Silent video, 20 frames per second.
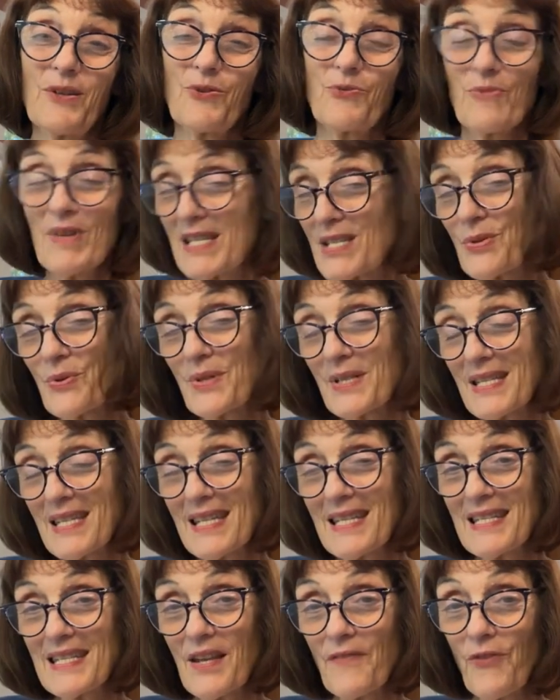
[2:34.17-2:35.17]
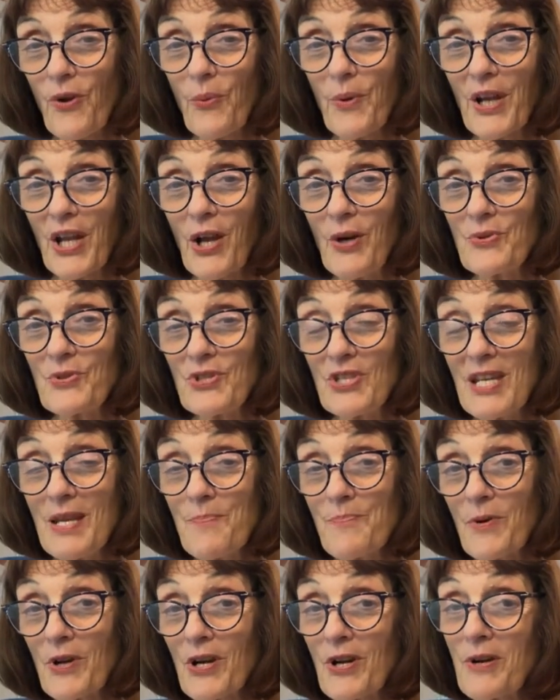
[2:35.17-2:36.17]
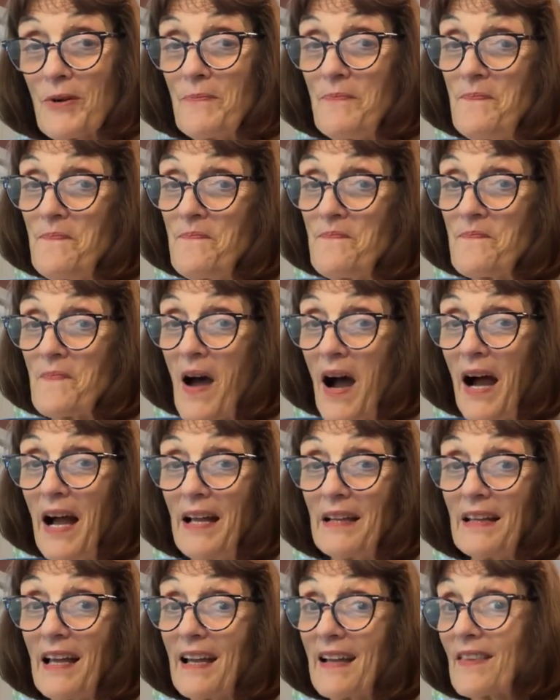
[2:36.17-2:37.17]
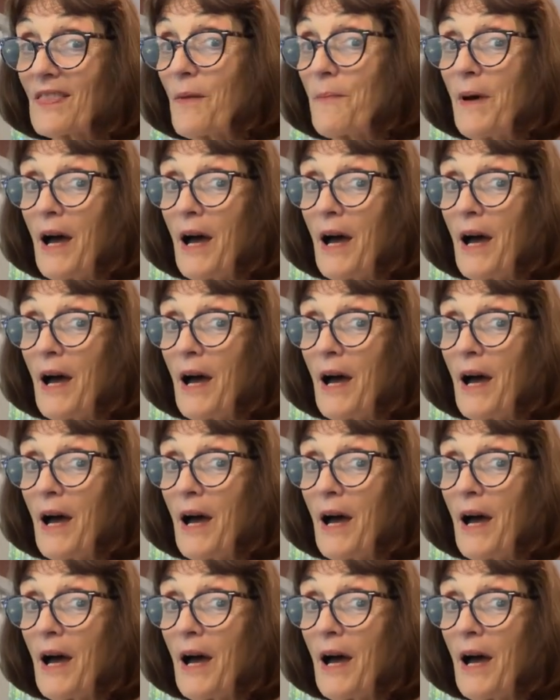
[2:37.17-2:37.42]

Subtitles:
Resources, if you want to go deeper, I like The